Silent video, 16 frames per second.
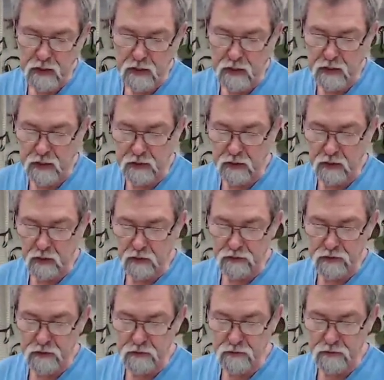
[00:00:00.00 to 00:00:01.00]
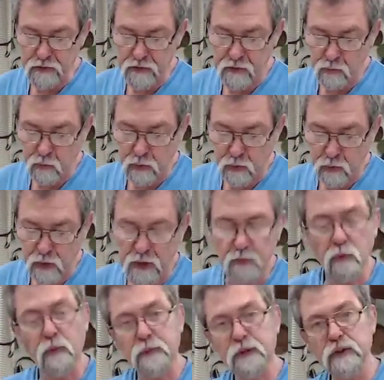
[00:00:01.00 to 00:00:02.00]
Our girls interested in
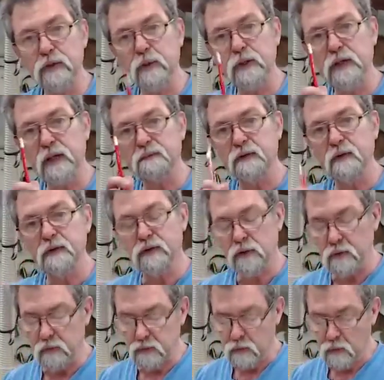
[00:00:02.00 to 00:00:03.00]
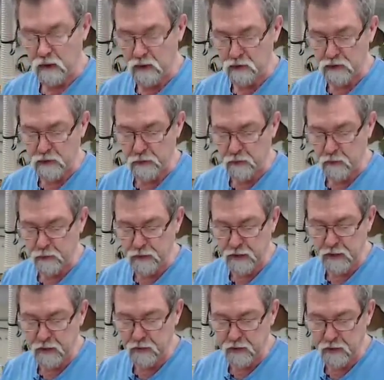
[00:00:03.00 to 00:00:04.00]
woodwork will be doing that very soon as well. Zoe will
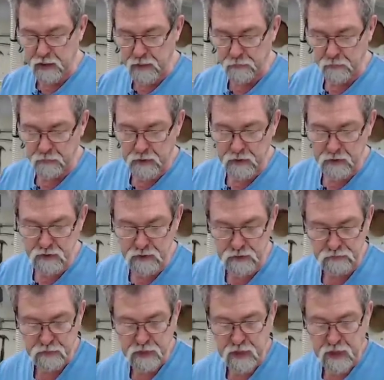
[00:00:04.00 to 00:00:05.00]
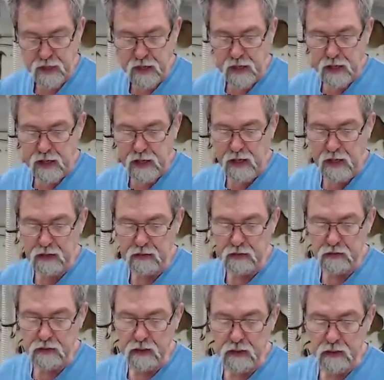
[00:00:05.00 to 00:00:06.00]
be here in a couple of minutes.
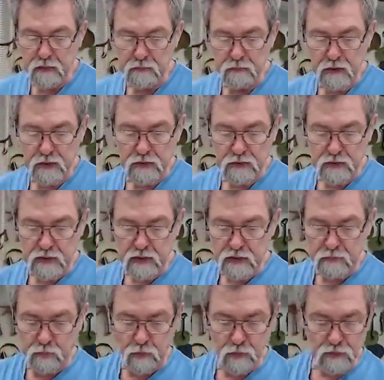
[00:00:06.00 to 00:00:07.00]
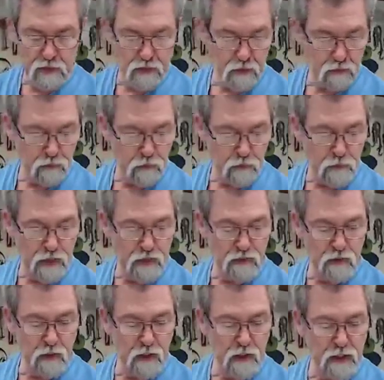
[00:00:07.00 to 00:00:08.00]
And as I say, support the channel through
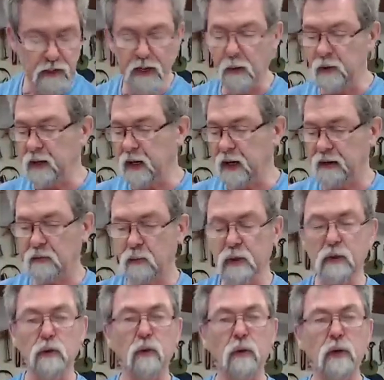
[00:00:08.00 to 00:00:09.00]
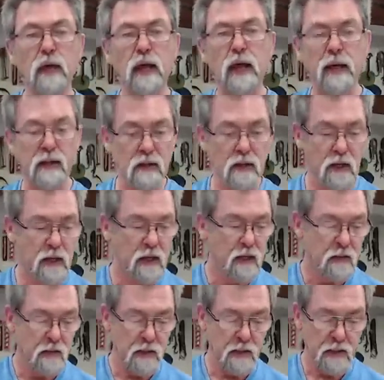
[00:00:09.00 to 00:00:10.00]
Patreon. And now we're going to have a quick look at
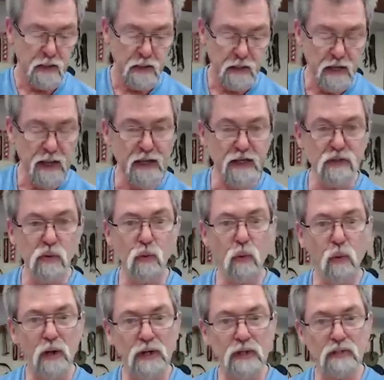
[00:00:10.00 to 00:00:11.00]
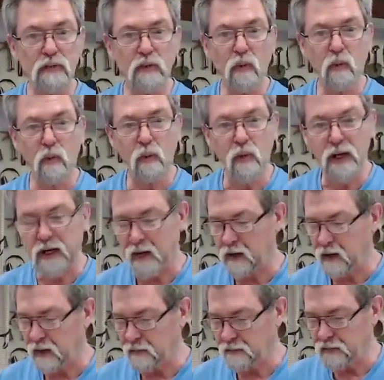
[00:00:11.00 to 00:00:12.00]
last week's winner
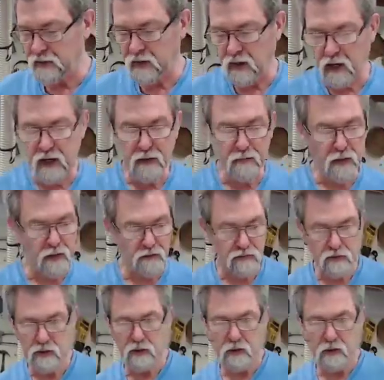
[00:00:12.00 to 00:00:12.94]
of the iMuffs.